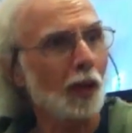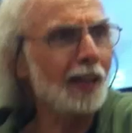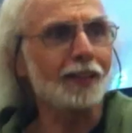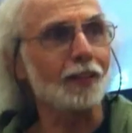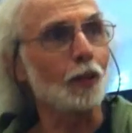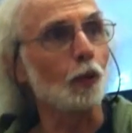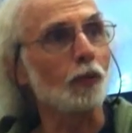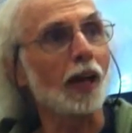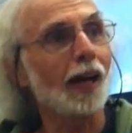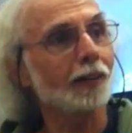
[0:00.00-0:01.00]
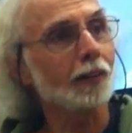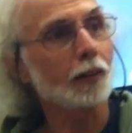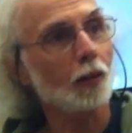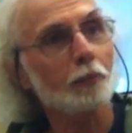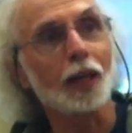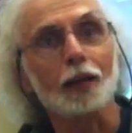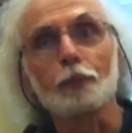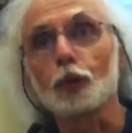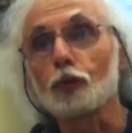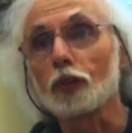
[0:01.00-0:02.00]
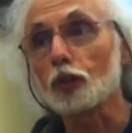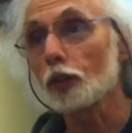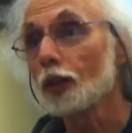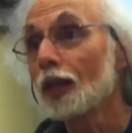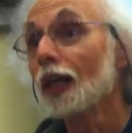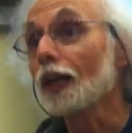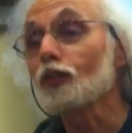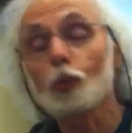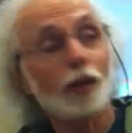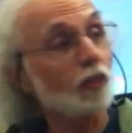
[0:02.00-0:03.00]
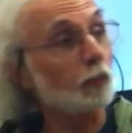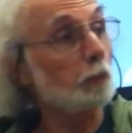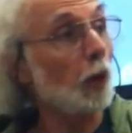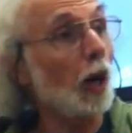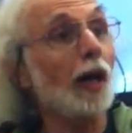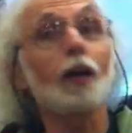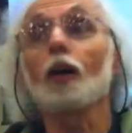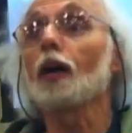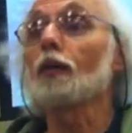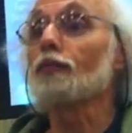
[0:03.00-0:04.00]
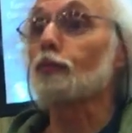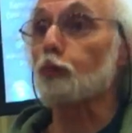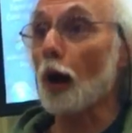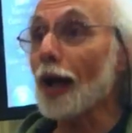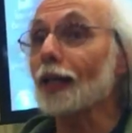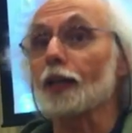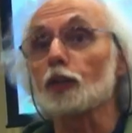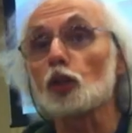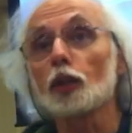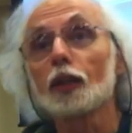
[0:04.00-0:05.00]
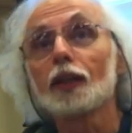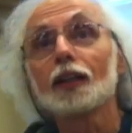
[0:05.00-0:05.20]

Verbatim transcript: Well, I didn't know that. You know, I'm not a musician, and so we have this pile of wreckage.